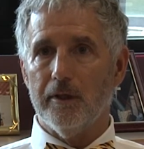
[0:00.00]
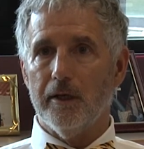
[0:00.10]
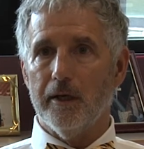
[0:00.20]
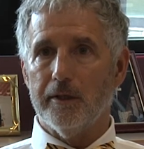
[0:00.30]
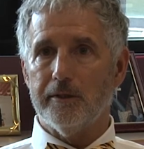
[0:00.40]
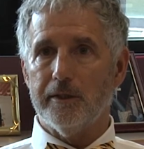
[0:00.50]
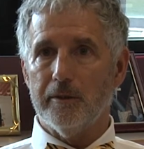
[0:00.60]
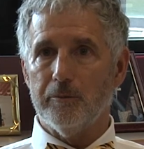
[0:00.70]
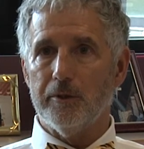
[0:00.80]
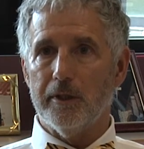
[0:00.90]
Uh,
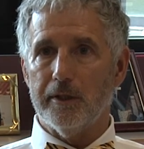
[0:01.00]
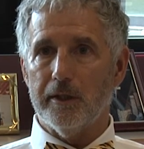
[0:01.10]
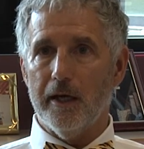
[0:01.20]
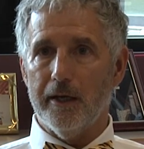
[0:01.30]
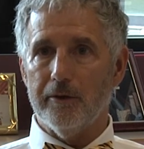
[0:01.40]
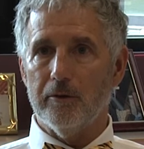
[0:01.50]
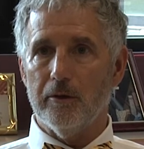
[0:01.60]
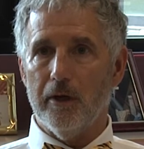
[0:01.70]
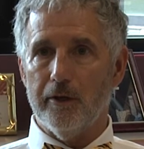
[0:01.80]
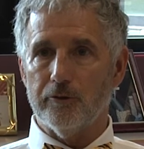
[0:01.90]
Tim did it to honor
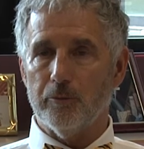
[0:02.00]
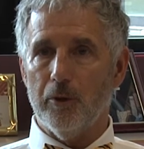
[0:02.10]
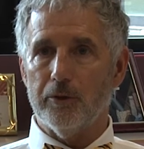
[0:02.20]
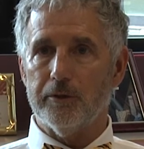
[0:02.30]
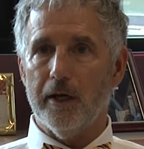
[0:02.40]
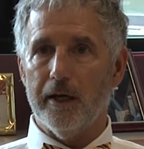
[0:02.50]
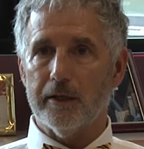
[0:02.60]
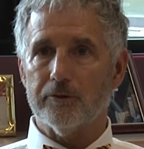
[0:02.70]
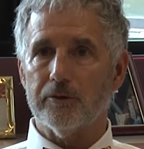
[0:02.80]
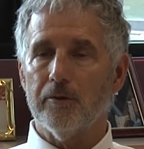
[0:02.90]
Archibald
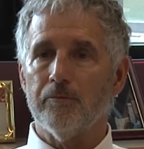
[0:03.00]
Cox.